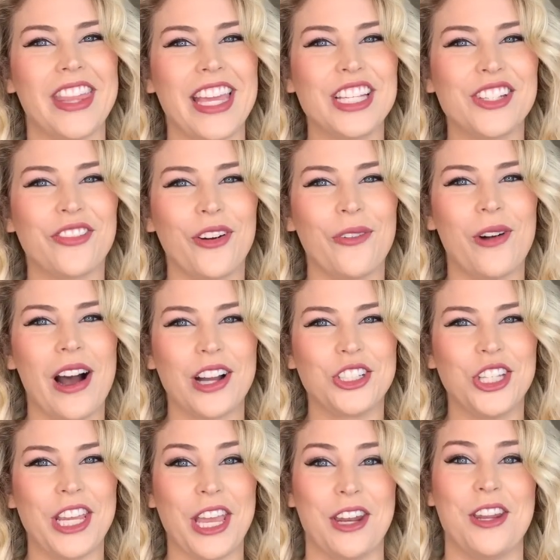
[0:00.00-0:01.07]
Thanks for
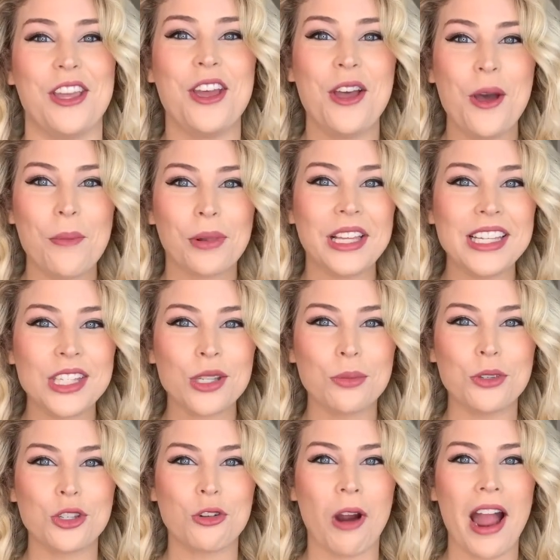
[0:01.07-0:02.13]
watching, and please
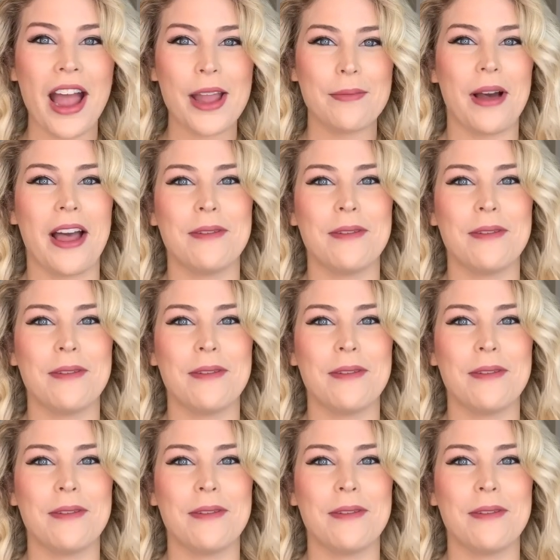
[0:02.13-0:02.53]
subscribe.